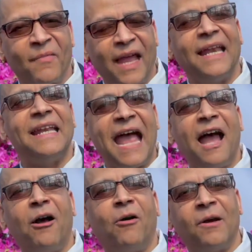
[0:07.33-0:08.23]
and
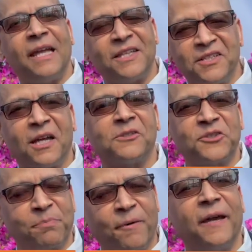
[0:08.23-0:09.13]
now it shall
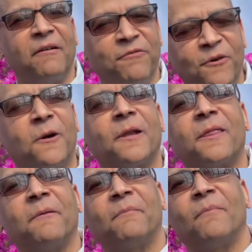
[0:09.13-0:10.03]
spring forth.
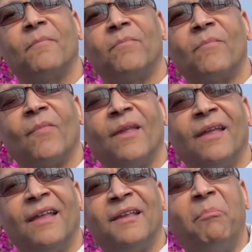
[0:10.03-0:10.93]

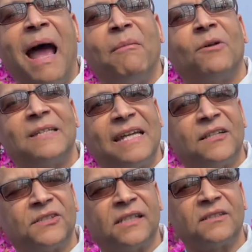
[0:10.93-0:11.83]
The Bible
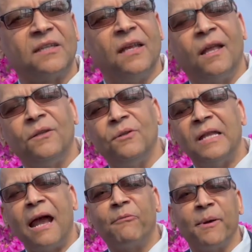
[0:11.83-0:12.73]
tells us, do
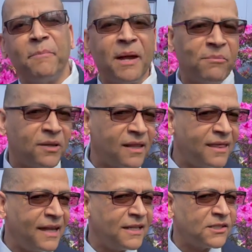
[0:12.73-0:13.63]
not remember the
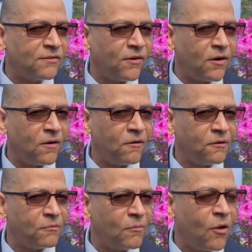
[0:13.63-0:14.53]
things of old,
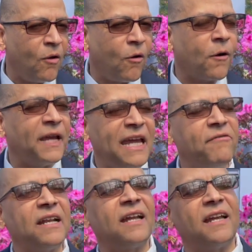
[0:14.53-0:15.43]
or
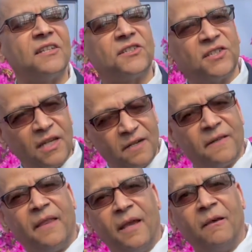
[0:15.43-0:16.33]
even
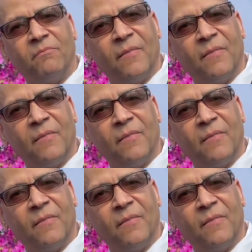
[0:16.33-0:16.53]
consider them,